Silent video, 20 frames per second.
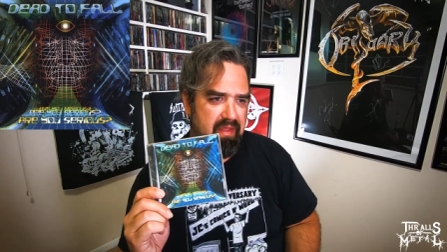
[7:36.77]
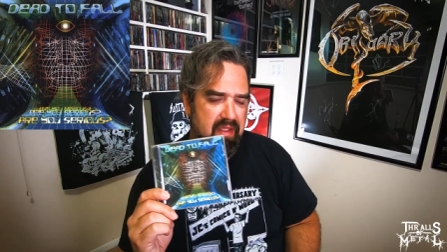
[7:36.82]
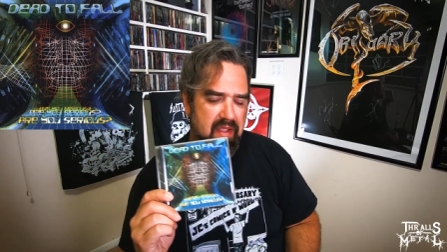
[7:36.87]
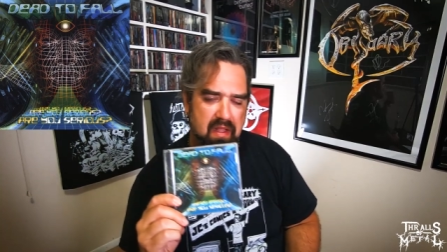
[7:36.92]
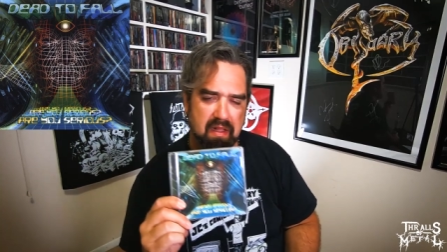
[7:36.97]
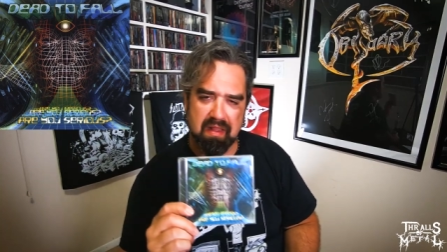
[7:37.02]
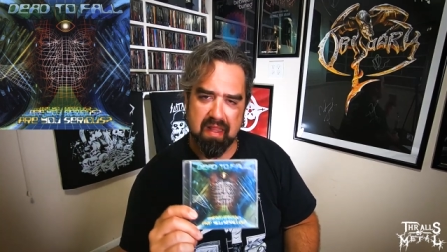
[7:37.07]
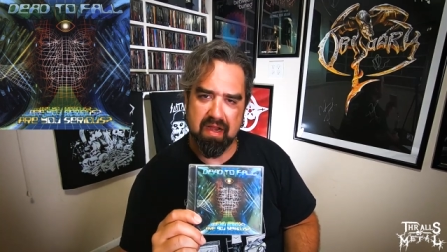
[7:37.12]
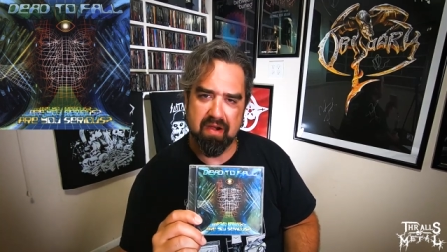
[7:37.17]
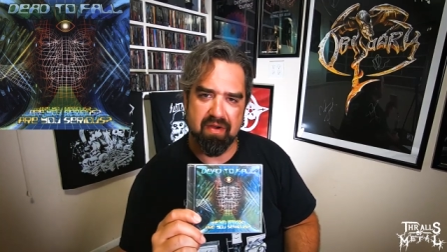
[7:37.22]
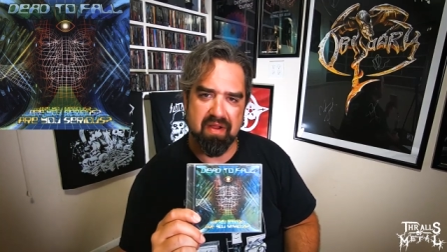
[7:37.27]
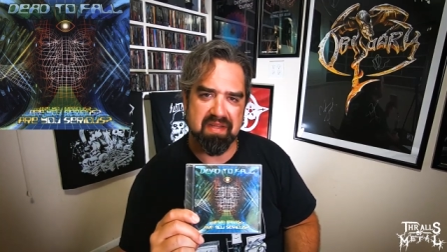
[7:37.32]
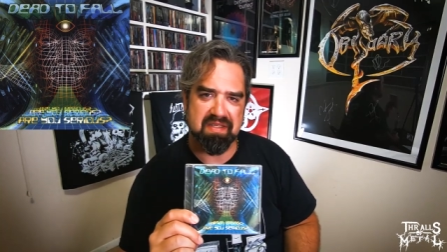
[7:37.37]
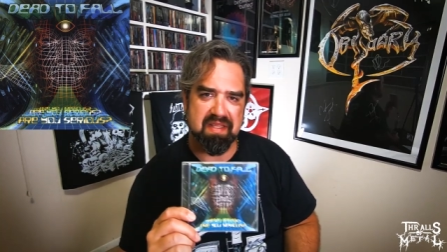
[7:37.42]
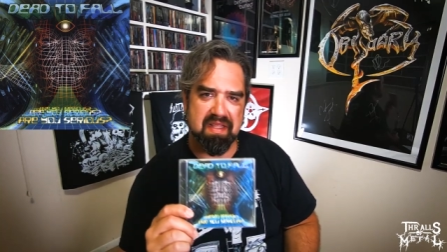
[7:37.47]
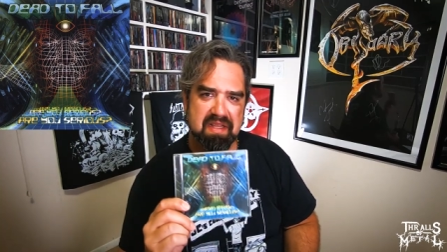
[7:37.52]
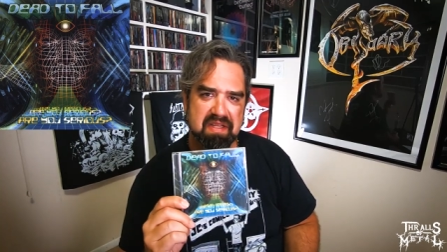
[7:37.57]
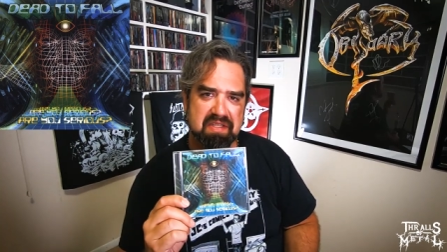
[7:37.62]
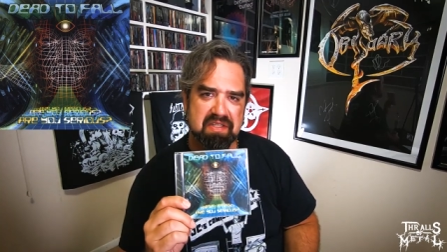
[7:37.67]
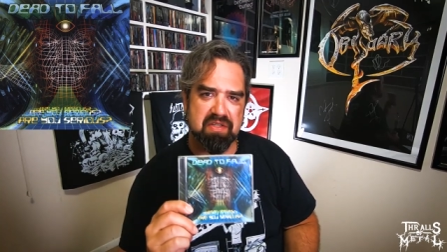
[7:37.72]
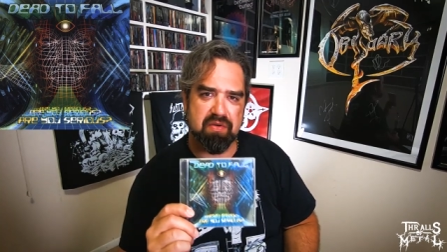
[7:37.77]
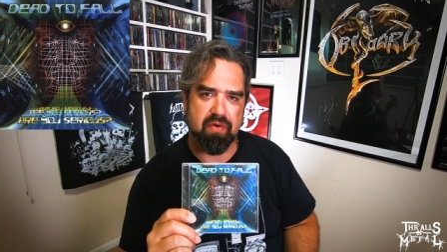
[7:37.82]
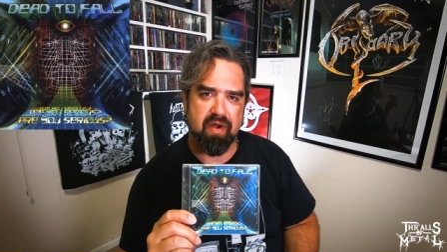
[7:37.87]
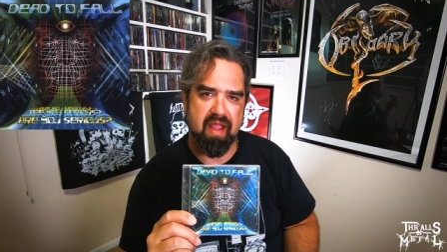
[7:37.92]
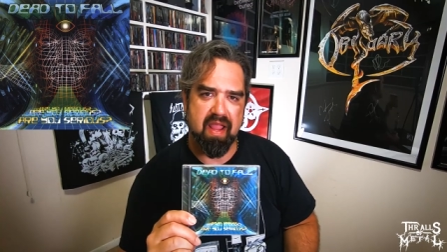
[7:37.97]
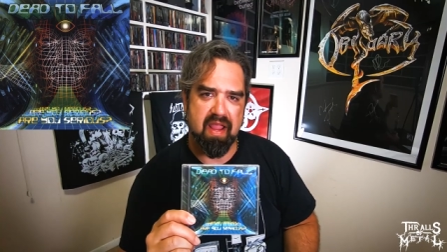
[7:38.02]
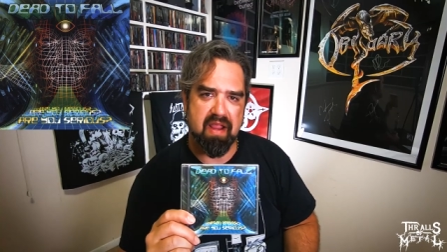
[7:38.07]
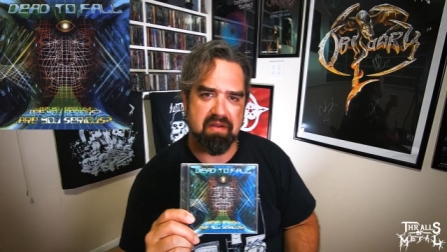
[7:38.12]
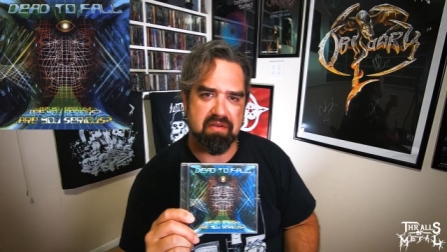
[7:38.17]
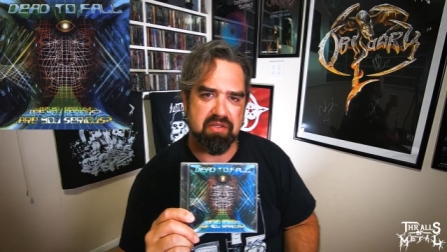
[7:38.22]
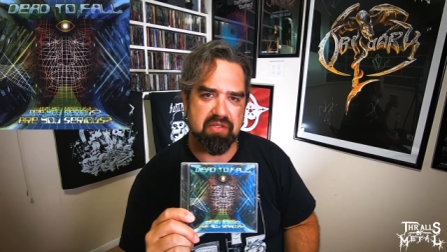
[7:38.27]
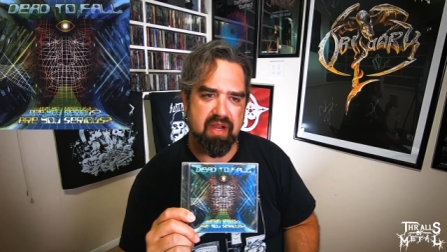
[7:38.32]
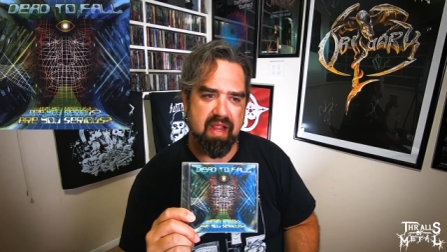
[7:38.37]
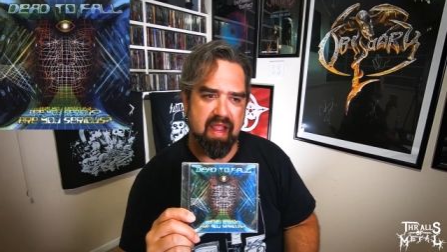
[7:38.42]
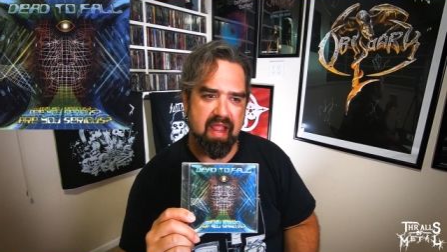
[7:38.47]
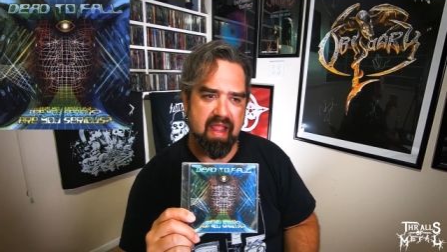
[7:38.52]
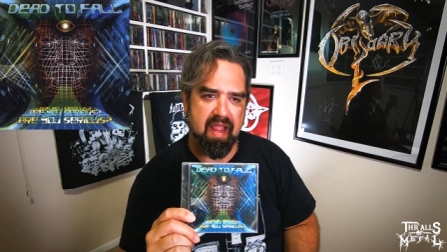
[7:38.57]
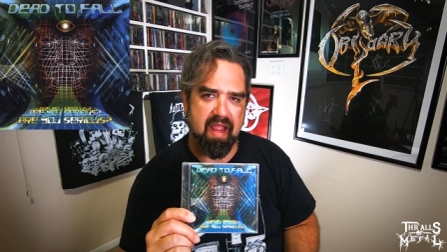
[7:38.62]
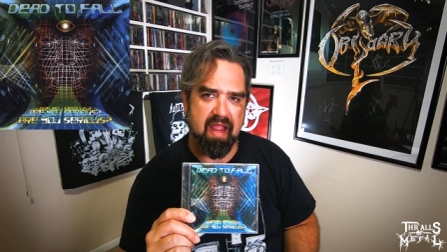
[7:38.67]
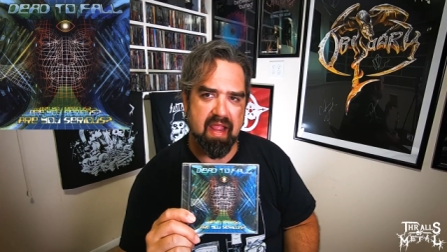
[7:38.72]
hilariously strange,
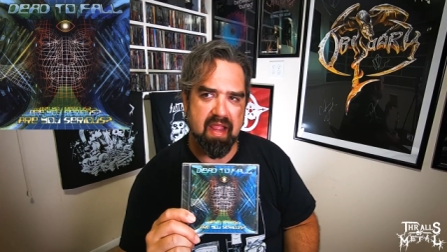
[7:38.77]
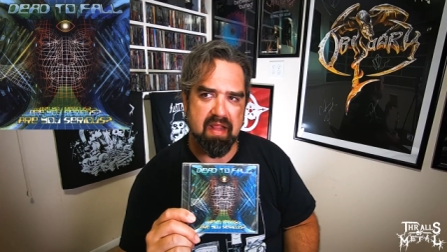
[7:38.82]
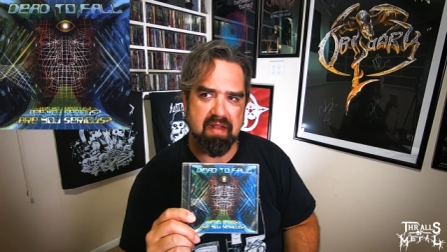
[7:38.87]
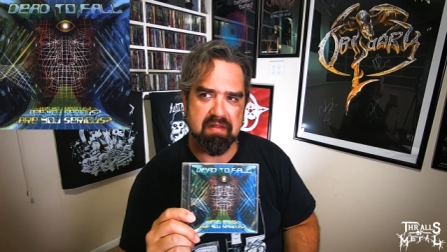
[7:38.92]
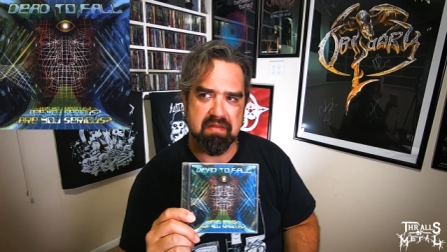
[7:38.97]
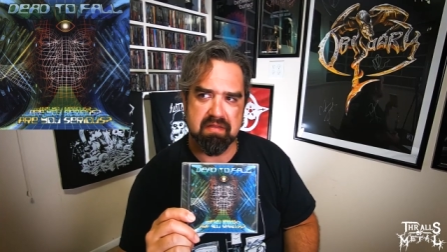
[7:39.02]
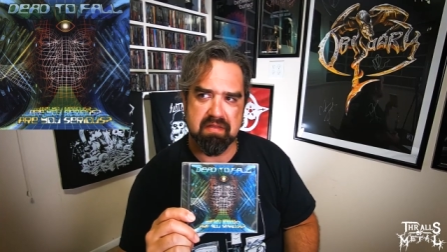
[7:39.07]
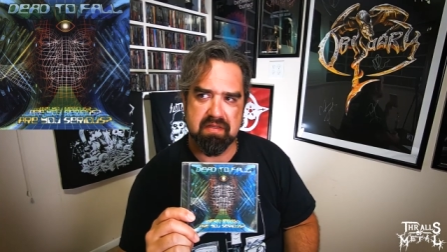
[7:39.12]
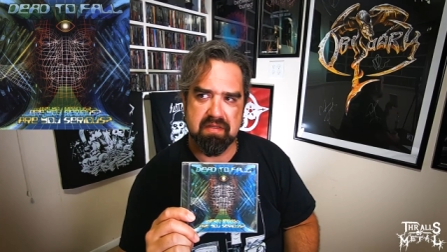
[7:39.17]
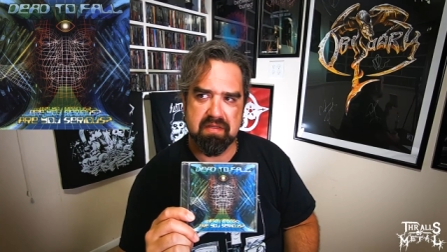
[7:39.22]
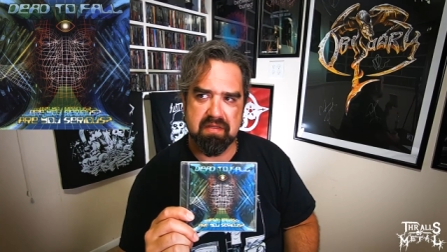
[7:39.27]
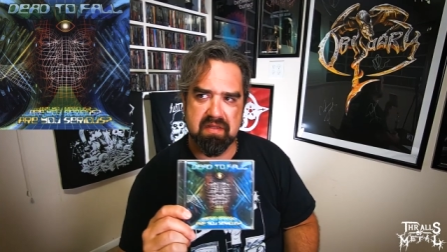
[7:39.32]
and